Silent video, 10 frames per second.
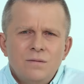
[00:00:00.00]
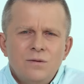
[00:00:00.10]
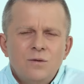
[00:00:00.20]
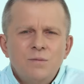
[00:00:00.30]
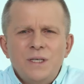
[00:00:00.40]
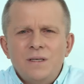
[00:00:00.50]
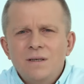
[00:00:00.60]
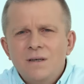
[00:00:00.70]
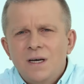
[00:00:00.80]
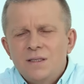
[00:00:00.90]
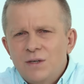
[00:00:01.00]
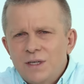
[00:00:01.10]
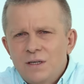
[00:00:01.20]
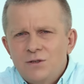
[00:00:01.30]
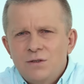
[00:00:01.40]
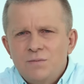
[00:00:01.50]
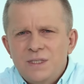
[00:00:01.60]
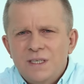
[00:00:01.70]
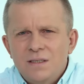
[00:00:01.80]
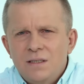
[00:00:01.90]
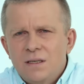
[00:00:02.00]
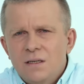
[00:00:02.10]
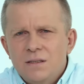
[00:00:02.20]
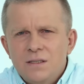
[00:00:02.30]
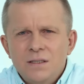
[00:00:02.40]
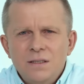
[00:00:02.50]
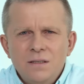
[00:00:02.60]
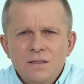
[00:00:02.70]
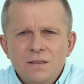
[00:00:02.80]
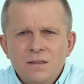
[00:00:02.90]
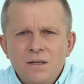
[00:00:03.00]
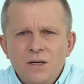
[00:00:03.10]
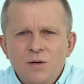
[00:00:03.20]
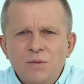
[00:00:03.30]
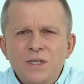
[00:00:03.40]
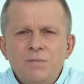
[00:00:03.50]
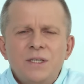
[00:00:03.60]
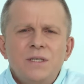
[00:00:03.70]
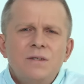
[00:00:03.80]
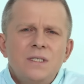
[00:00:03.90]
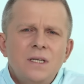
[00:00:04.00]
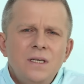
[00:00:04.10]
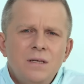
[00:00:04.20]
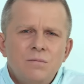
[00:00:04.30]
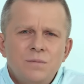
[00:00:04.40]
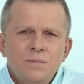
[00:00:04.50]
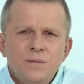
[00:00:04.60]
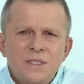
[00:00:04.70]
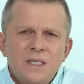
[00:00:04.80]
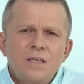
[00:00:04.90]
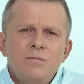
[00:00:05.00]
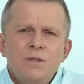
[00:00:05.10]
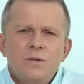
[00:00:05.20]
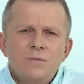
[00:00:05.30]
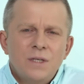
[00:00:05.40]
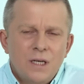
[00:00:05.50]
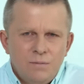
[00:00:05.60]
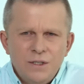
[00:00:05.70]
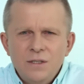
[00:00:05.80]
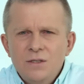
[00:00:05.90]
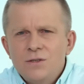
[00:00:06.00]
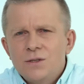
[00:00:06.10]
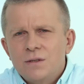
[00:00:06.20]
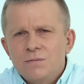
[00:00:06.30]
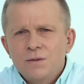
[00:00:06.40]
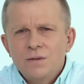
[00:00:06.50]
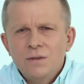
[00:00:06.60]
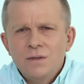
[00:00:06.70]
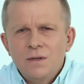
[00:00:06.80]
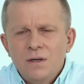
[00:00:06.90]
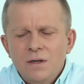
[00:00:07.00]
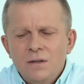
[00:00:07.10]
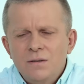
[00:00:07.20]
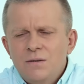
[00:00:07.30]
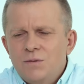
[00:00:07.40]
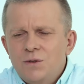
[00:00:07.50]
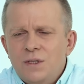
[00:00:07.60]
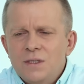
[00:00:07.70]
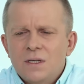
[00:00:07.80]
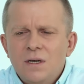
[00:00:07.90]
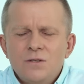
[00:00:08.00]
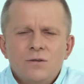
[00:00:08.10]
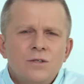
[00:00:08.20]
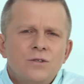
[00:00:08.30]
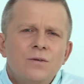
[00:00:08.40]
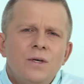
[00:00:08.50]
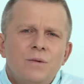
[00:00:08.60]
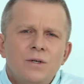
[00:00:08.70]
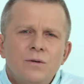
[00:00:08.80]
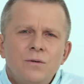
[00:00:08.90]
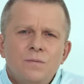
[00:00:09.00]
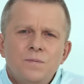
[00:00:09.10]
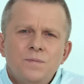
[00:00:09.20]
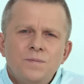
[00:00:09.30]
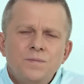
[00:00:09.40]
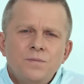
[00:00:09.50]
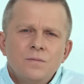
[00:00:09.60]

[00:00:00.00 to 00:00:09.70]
but we turn away from reality. We do not resist the climate Cerberus, Many people will say, but what can I do?